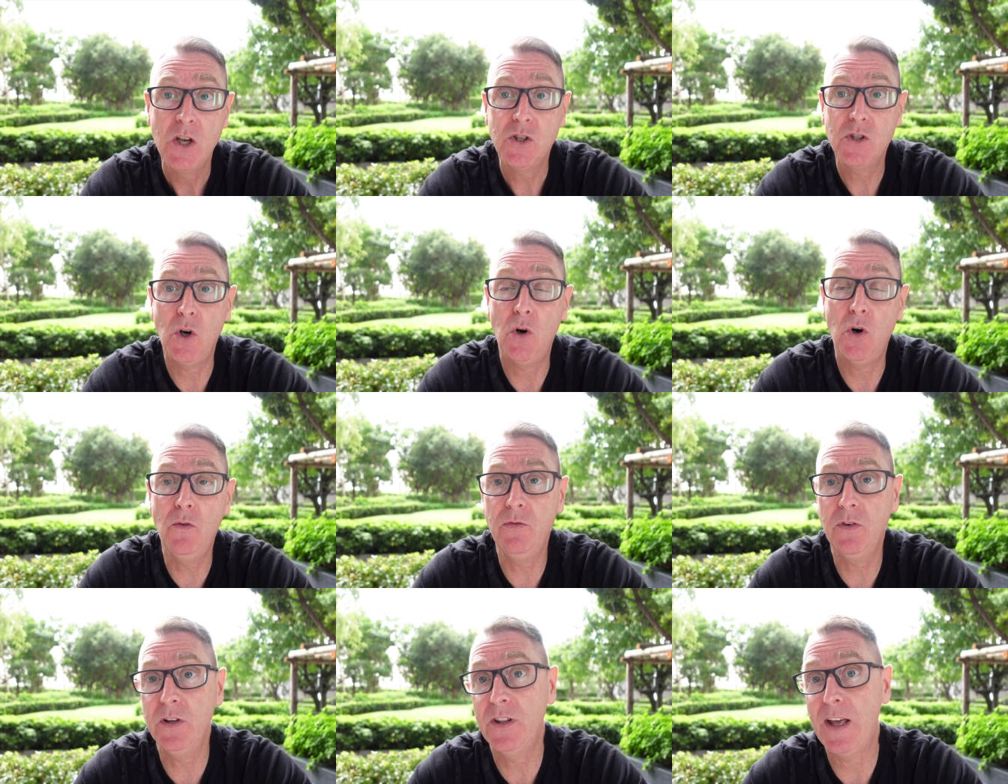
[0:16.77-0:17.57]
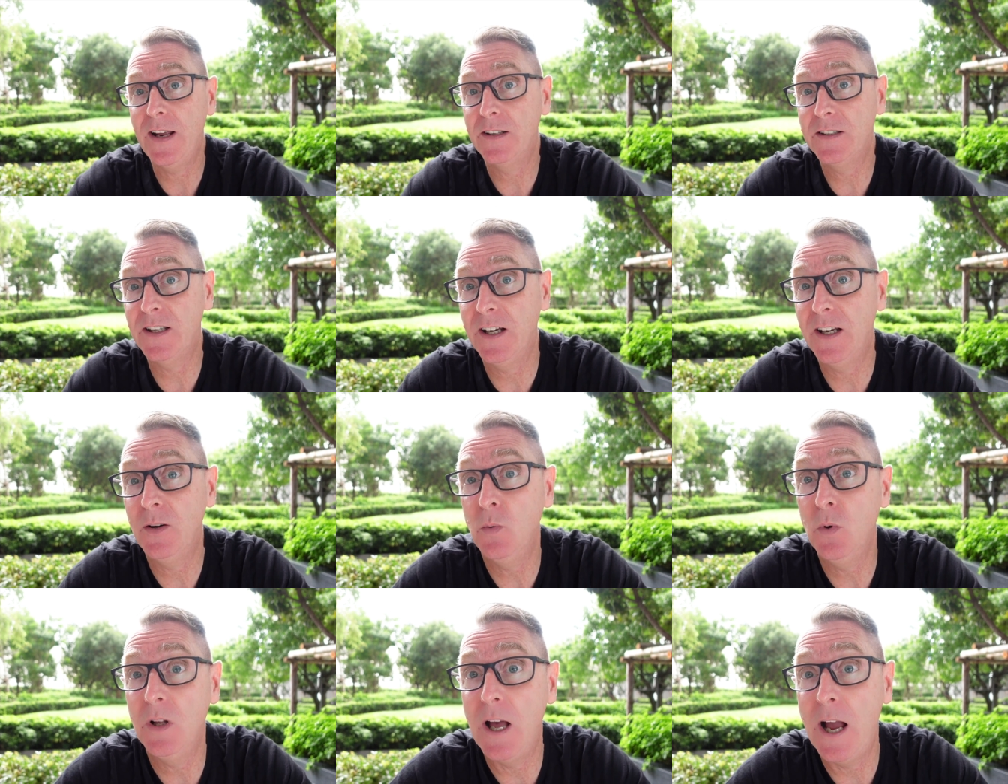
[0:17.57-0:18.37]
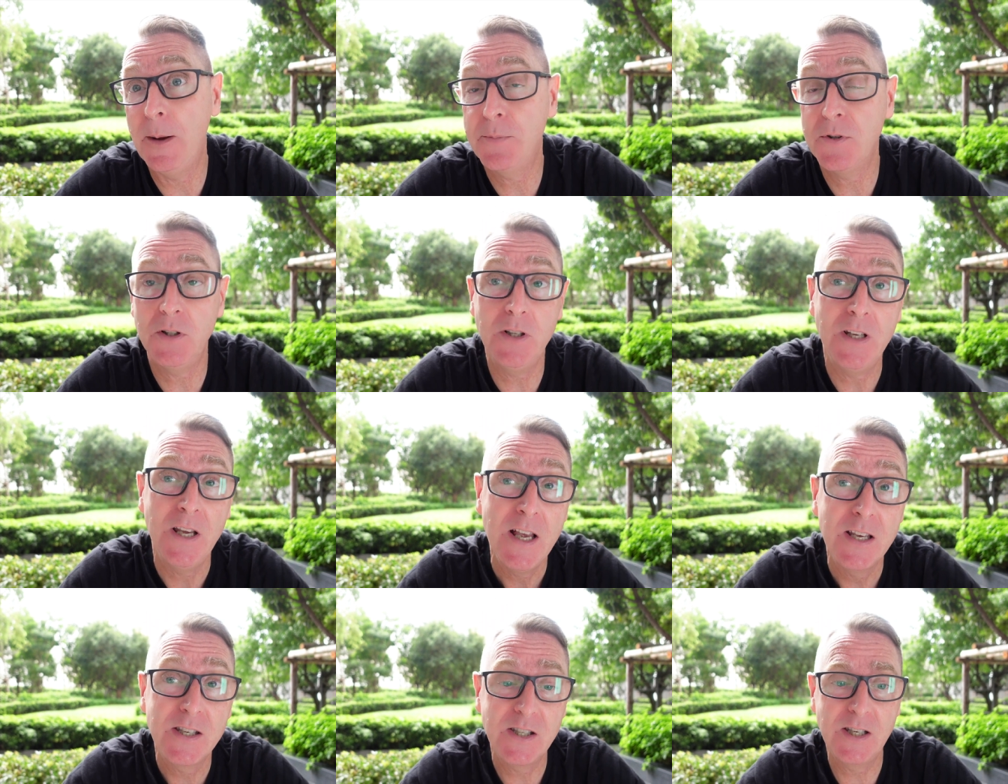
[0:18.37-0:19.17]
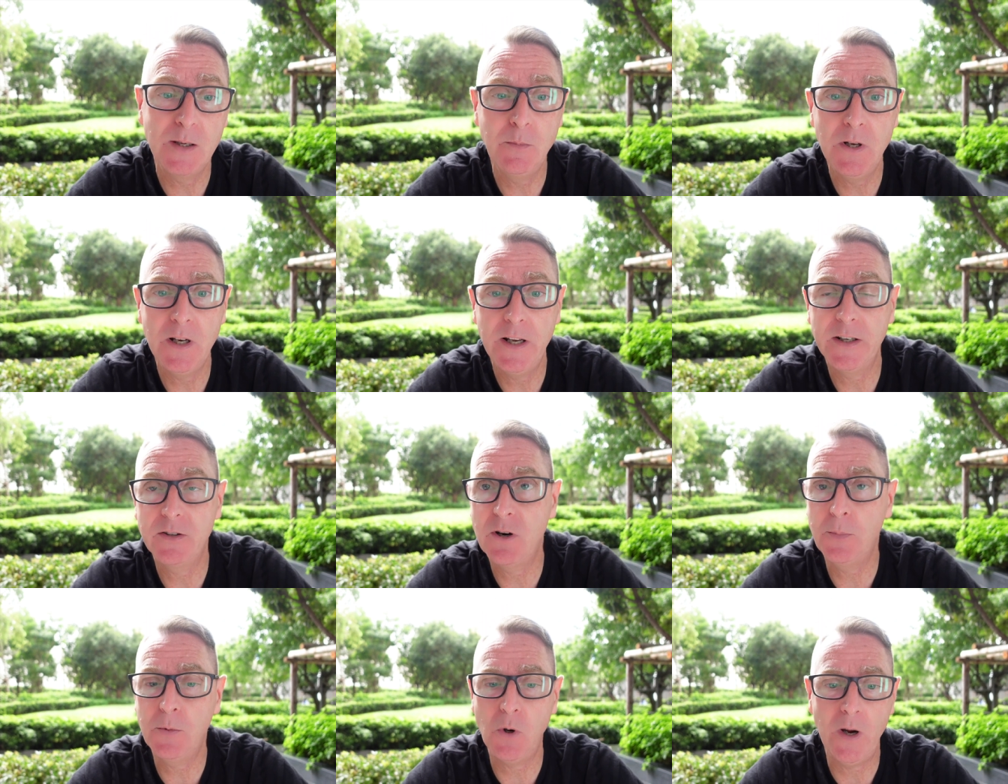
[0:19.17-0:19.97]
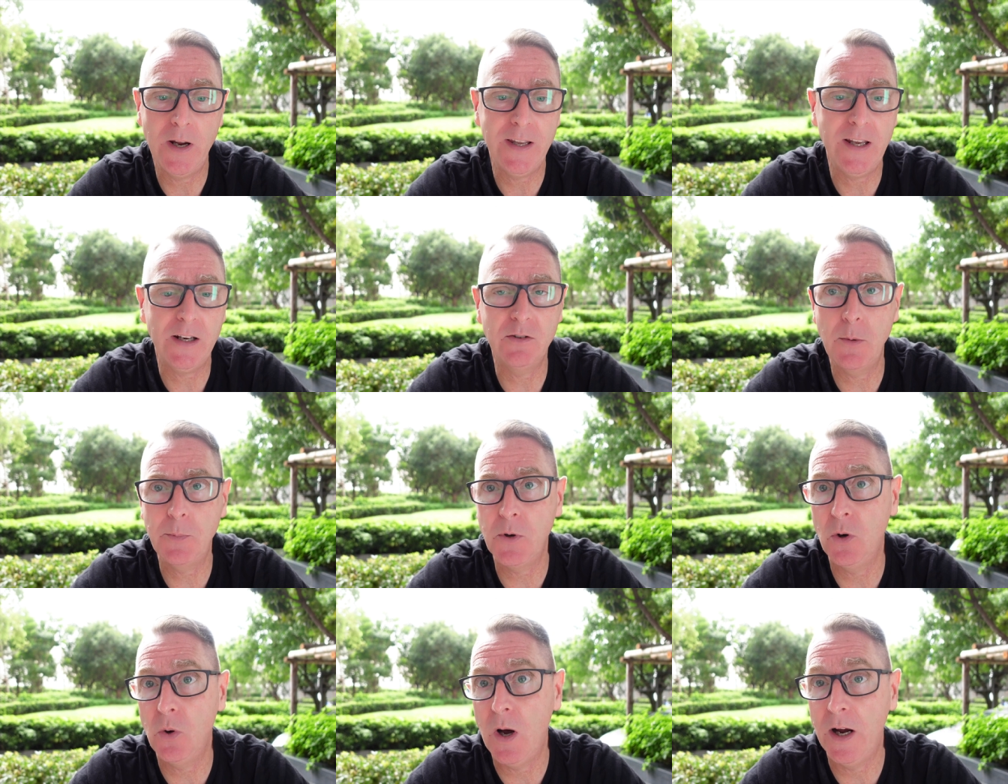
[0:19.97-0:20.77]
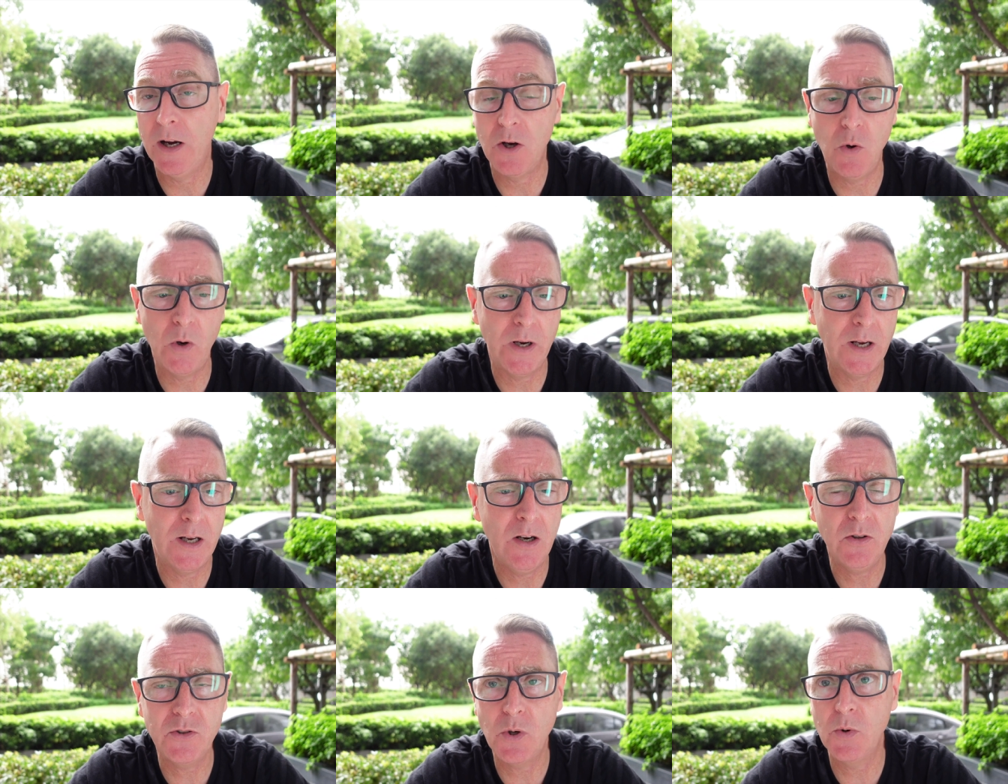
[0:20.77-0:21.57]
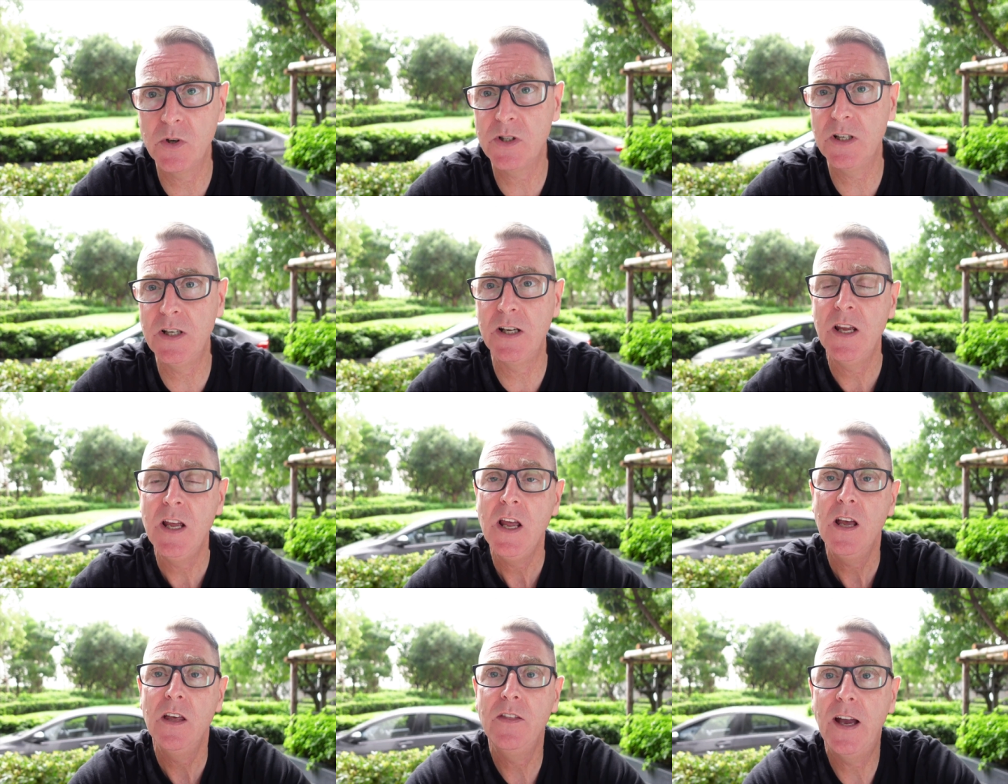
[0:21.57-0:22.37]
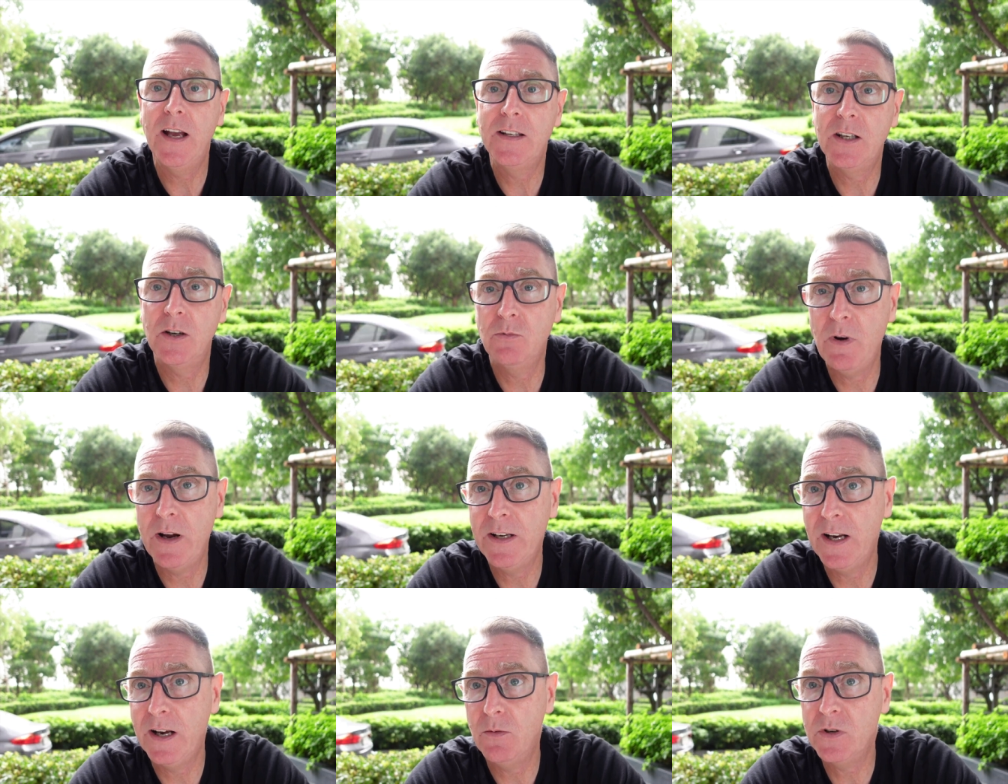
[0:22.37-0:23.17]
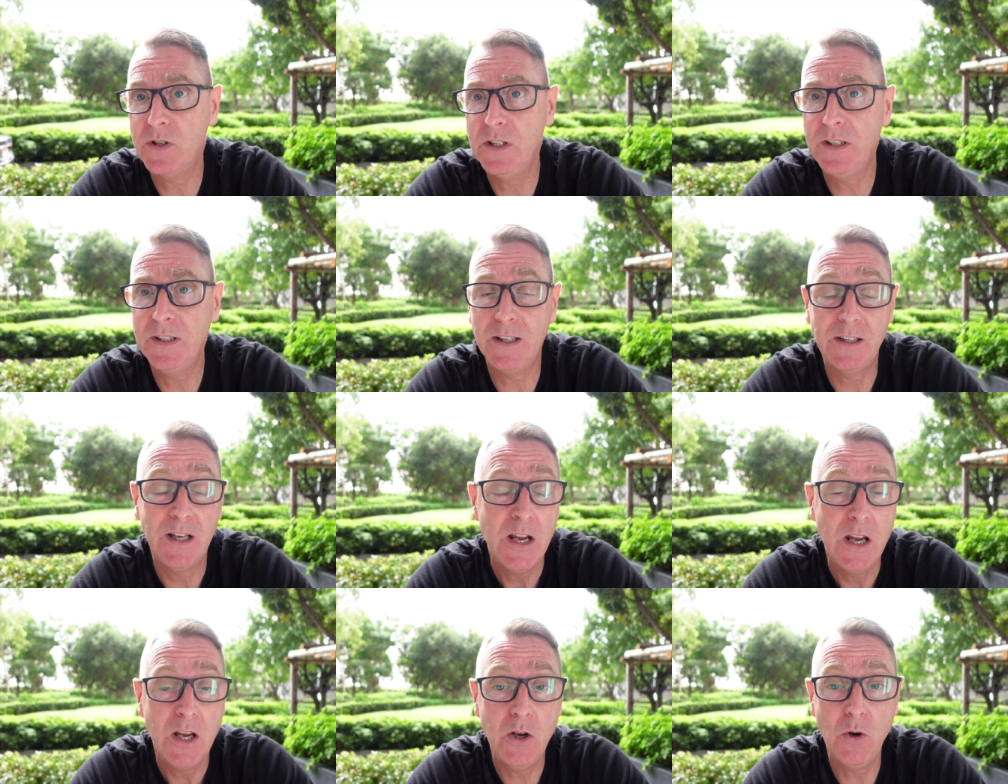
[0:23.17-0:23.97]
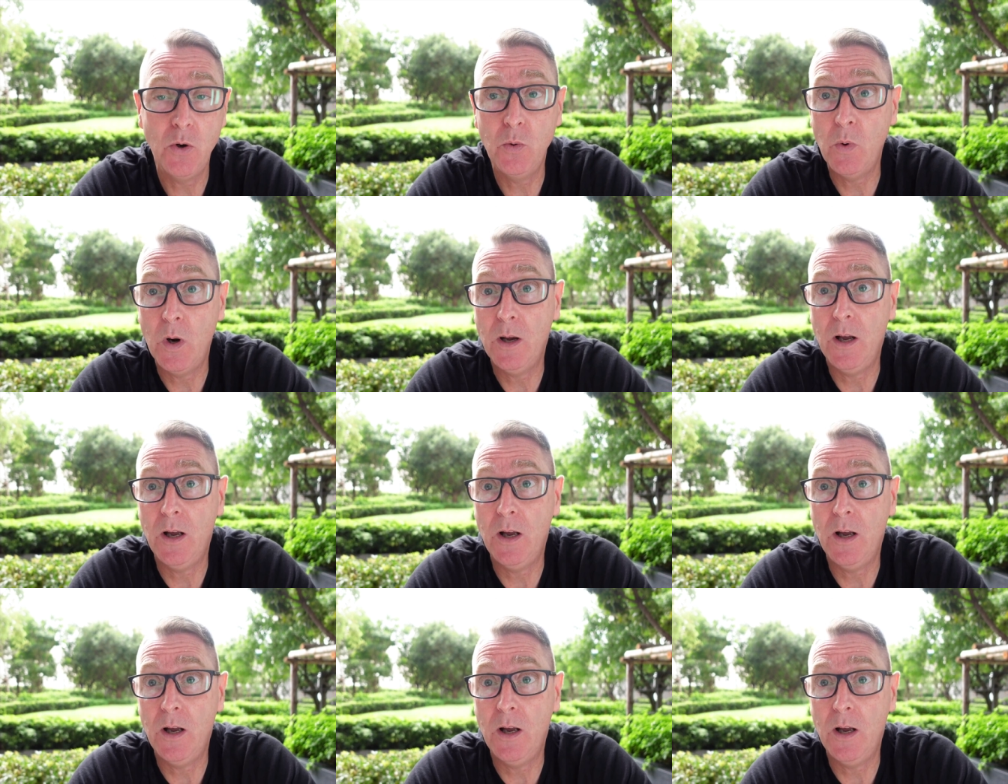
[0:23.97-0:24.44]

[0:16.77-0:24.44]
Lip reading: So hopefully that will absolutely stimulate crypto and get crypto going. And also we're seeing that right now, we're seeing that, you know,